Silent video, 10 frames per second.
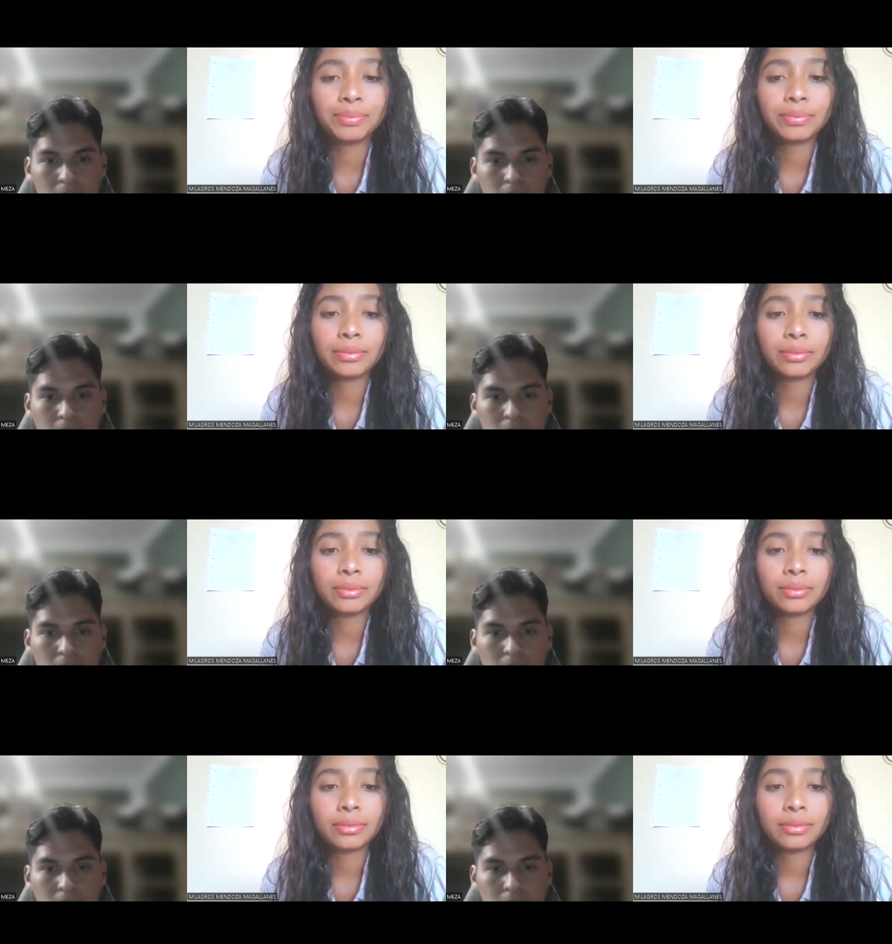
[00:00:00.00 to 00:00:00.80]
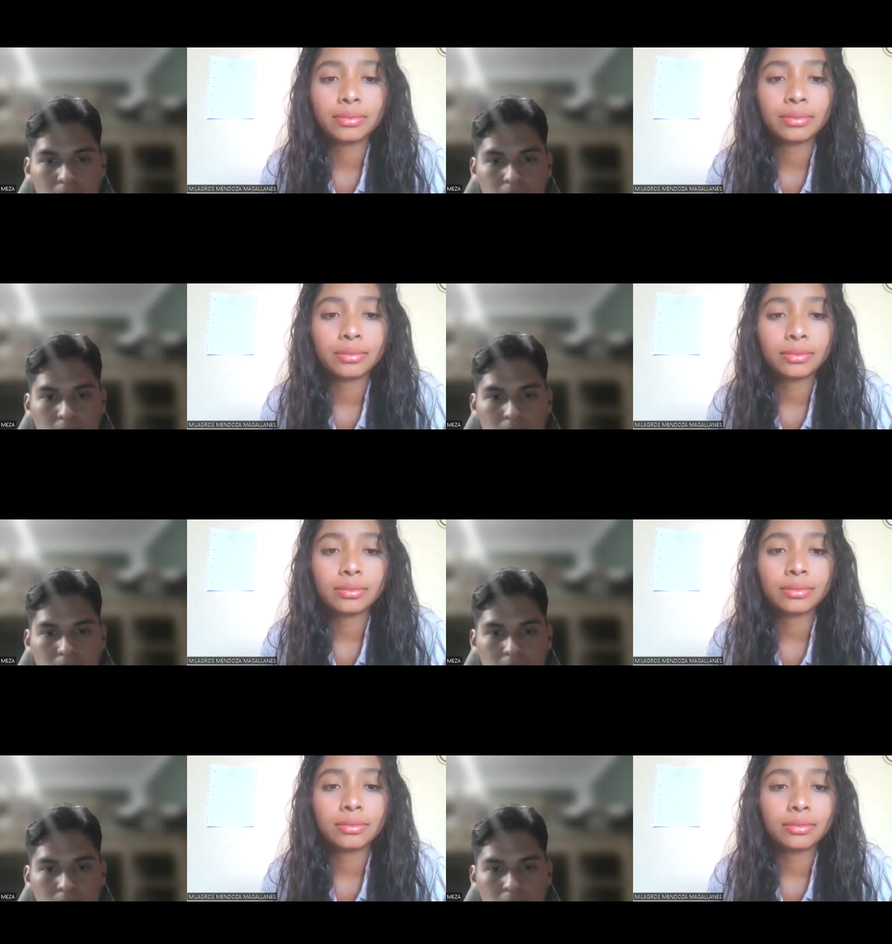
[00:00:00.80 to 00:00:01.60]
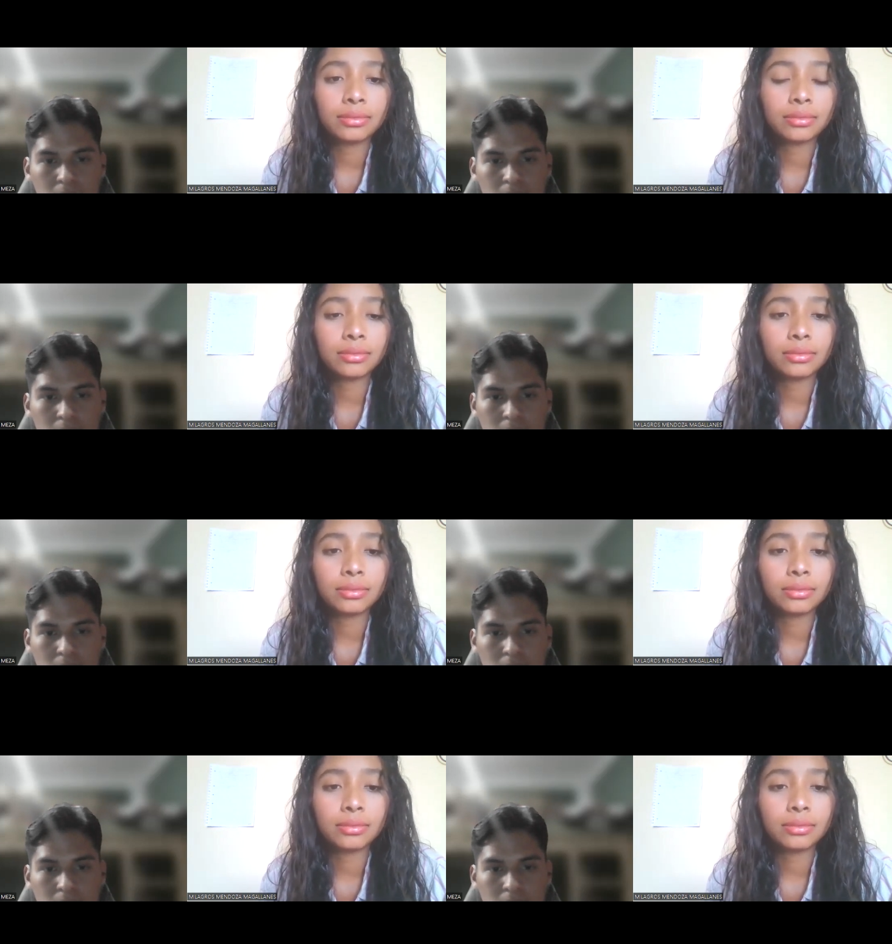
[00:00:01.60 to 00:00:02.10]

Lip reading: Nobody speaks.